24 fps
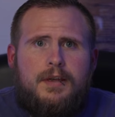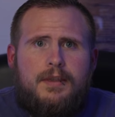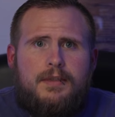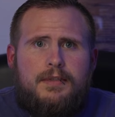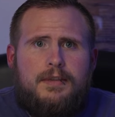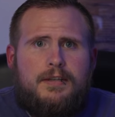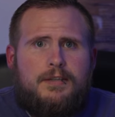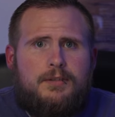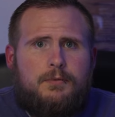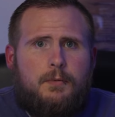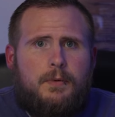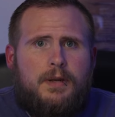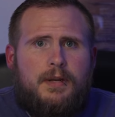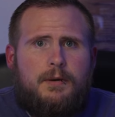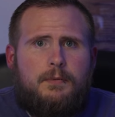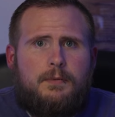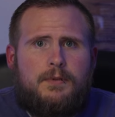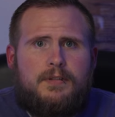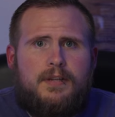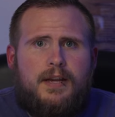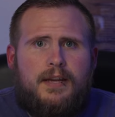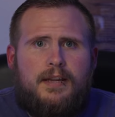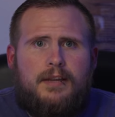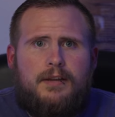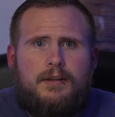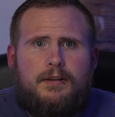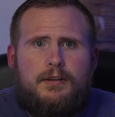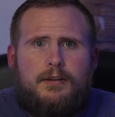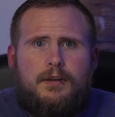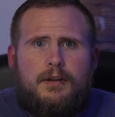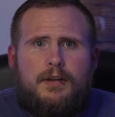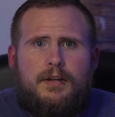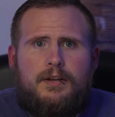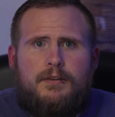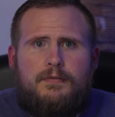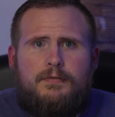This week we're taking a
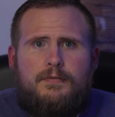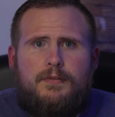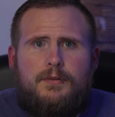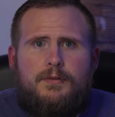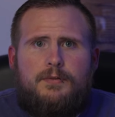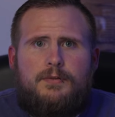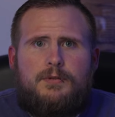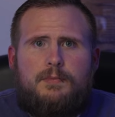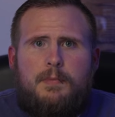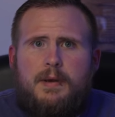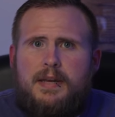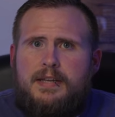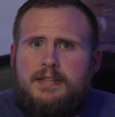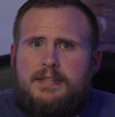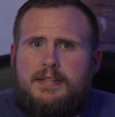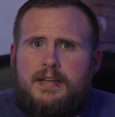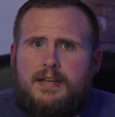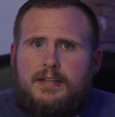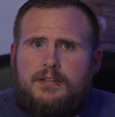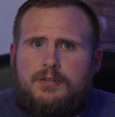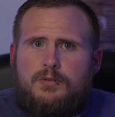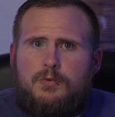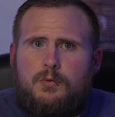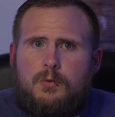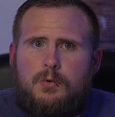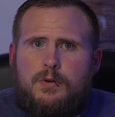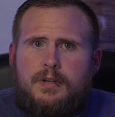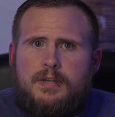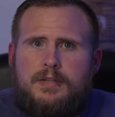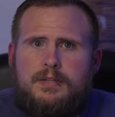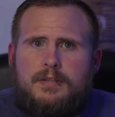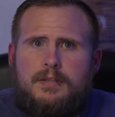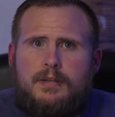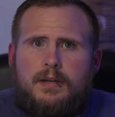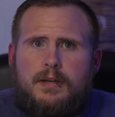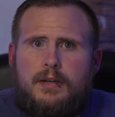look at a few SpaceX
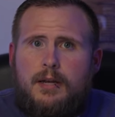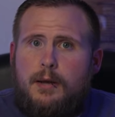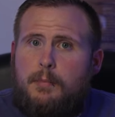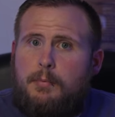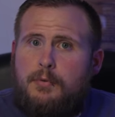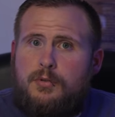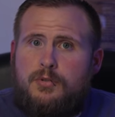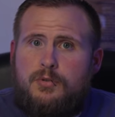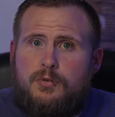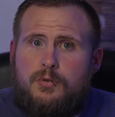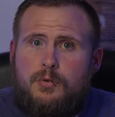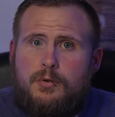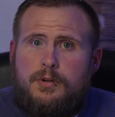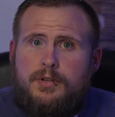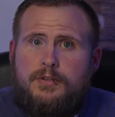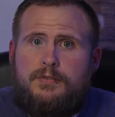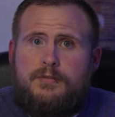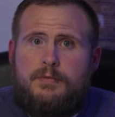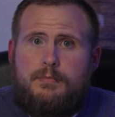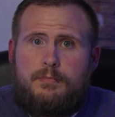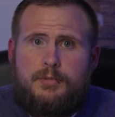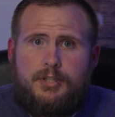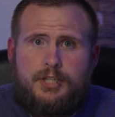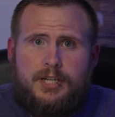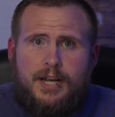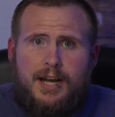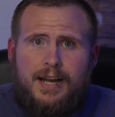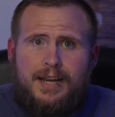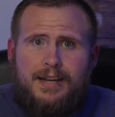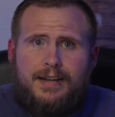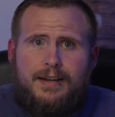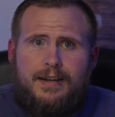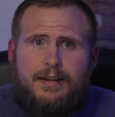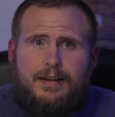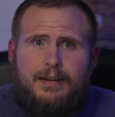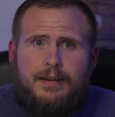stories, a couple stories from
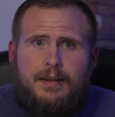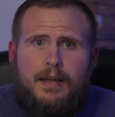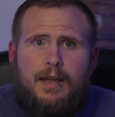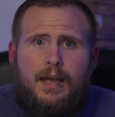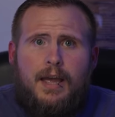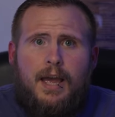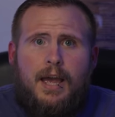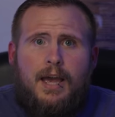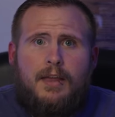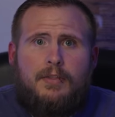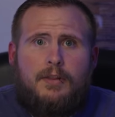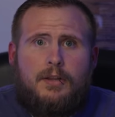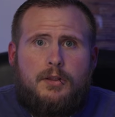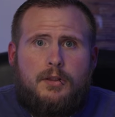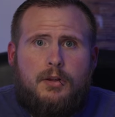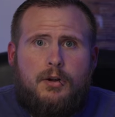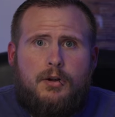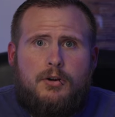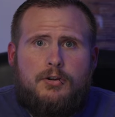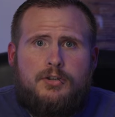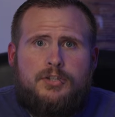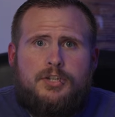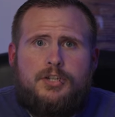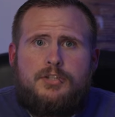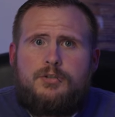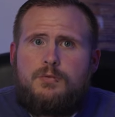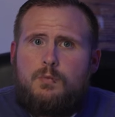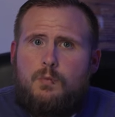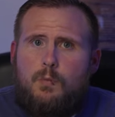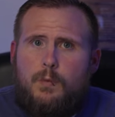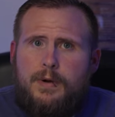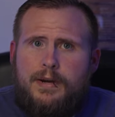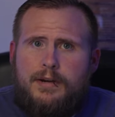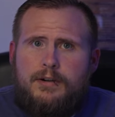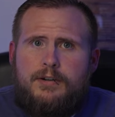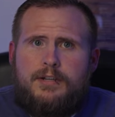China, and the largest,
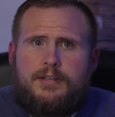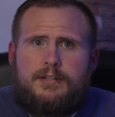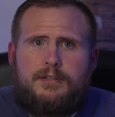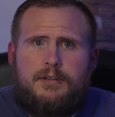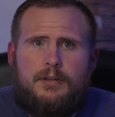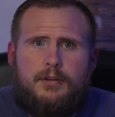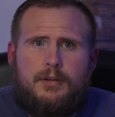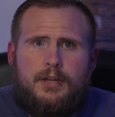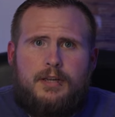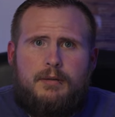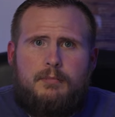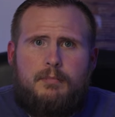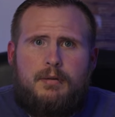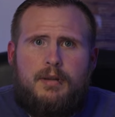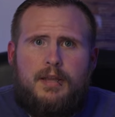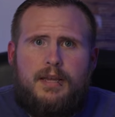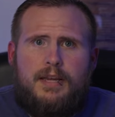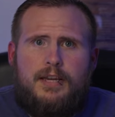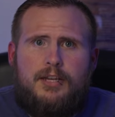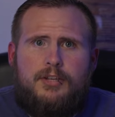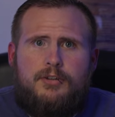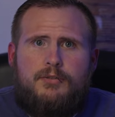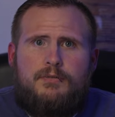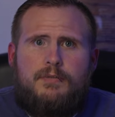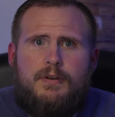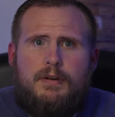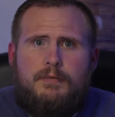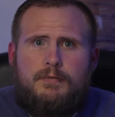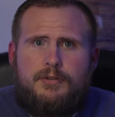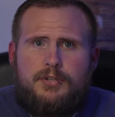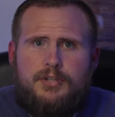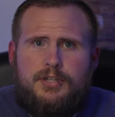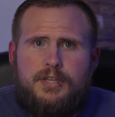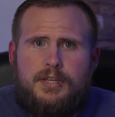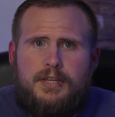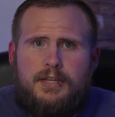weirdest looking plane you've ever
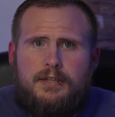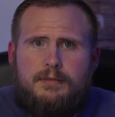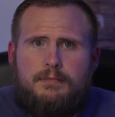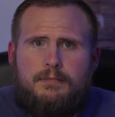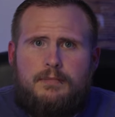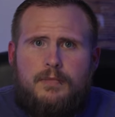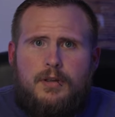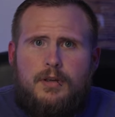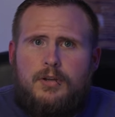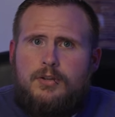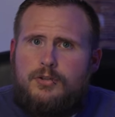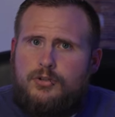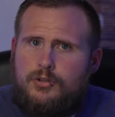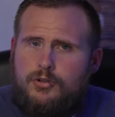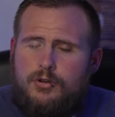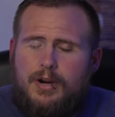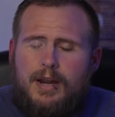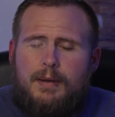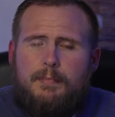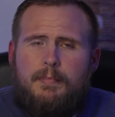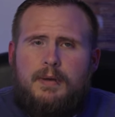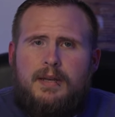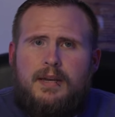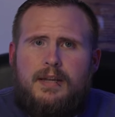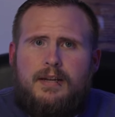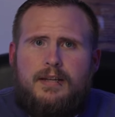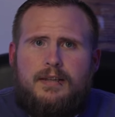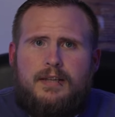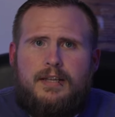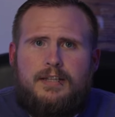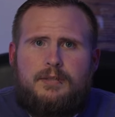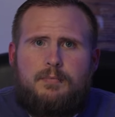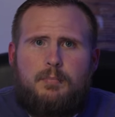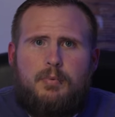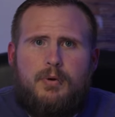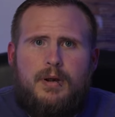seen. Strap in and
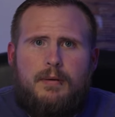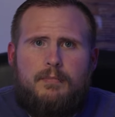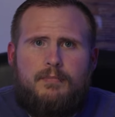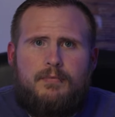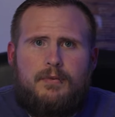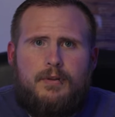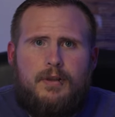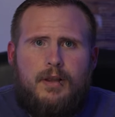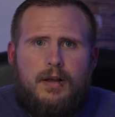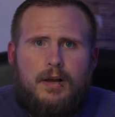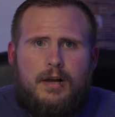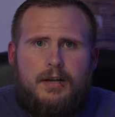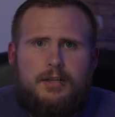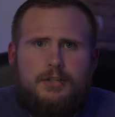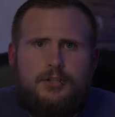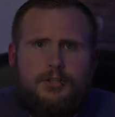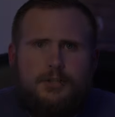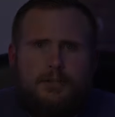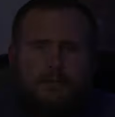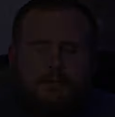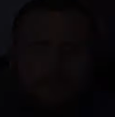let's prep for launch.